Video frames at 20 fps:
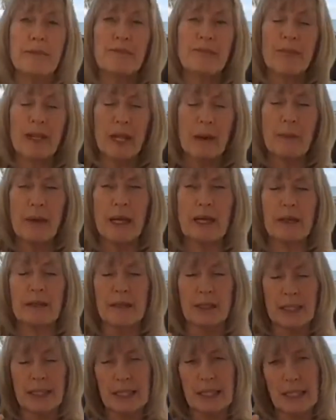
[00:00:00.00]
about
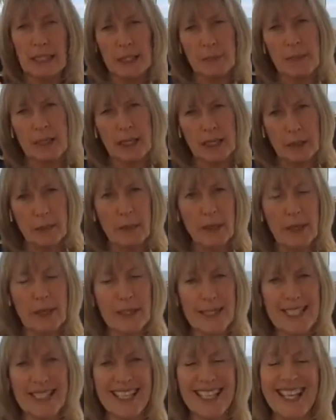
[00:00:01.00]
thinking about the
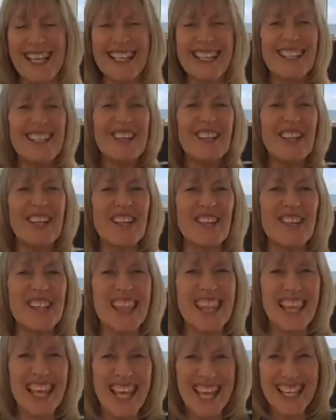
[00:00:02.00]
party and you're not even
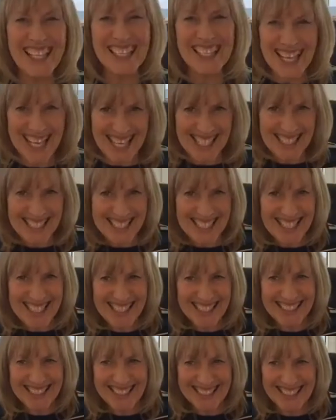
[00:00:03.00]
there yet.
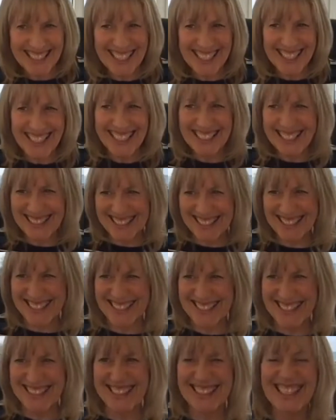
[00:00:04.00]
Yeah.
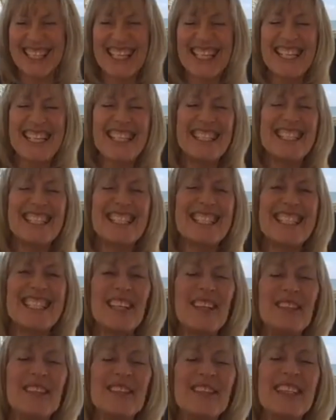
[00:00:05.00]

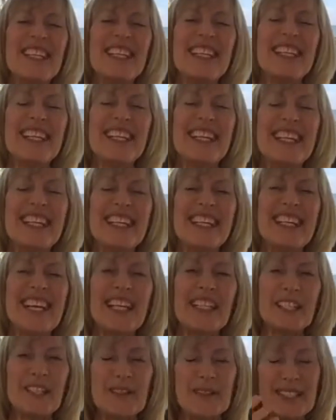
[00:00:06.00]
So can
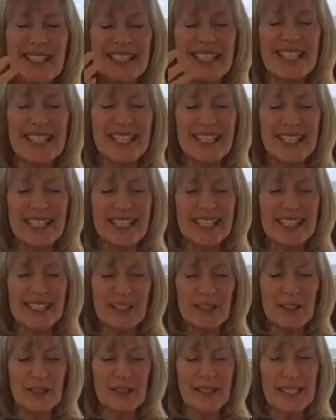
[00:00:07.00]
you see that the
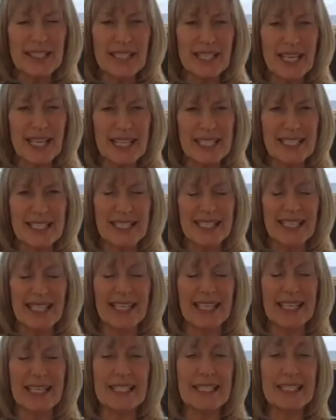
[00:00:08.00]
social anxiety
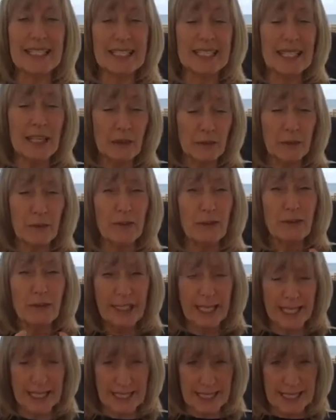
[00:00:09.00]
is
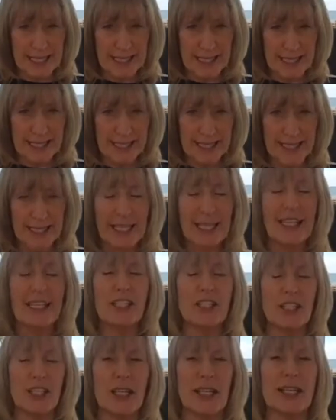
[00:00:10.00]
self-created,
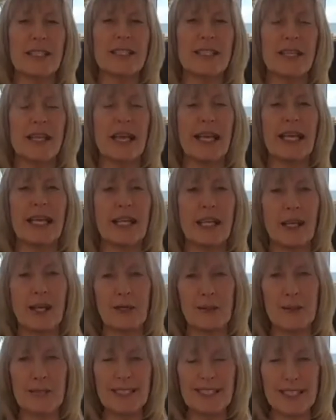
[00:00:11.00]
just like low
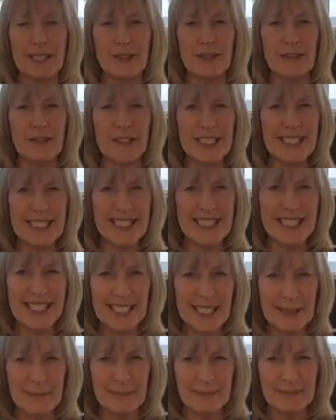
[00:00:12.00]

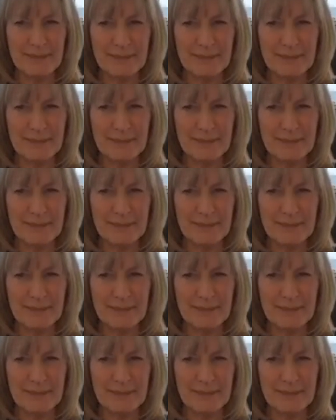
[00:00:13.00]
self-esteem?